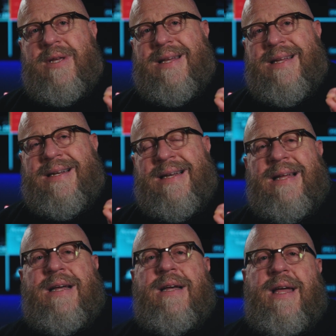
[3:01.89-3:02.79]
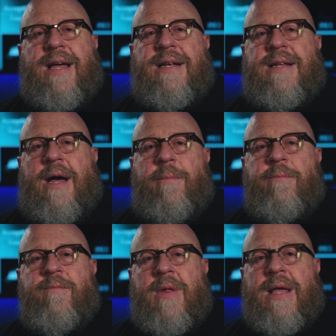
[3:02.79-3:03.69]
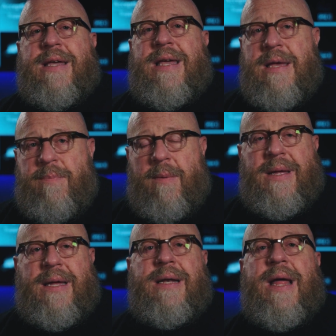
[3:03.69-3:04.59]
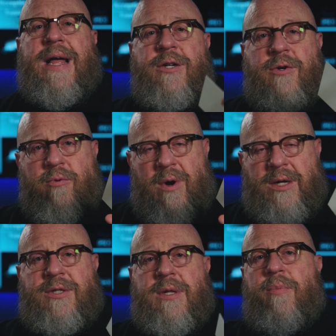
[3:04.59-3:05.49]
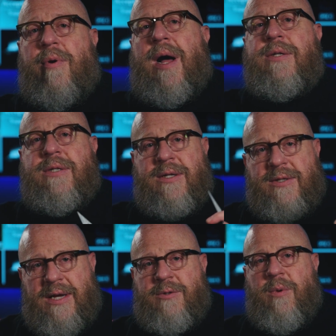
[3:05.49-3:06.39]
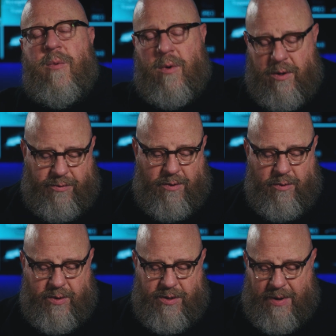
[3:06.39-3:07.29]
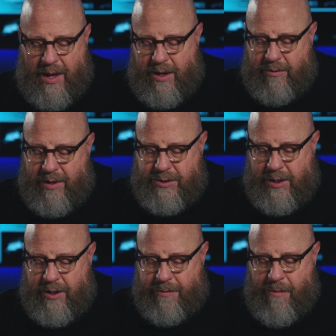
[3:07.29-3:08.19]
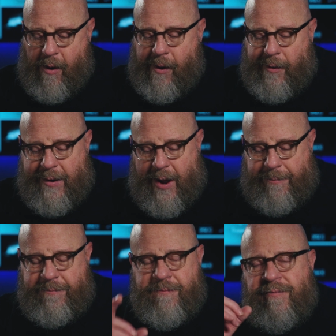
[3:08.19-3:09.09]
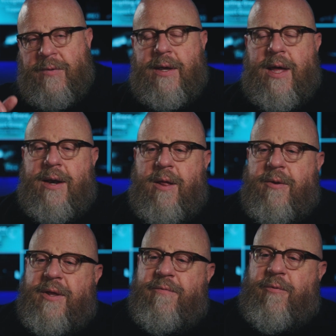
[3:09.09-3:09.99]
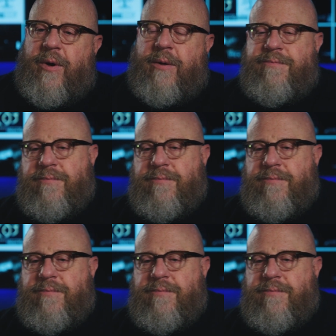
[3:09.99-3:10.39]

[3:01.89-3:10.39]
in, and keep them in, and trust the process as we work through with the monitor engineer. Now, got another thing for you.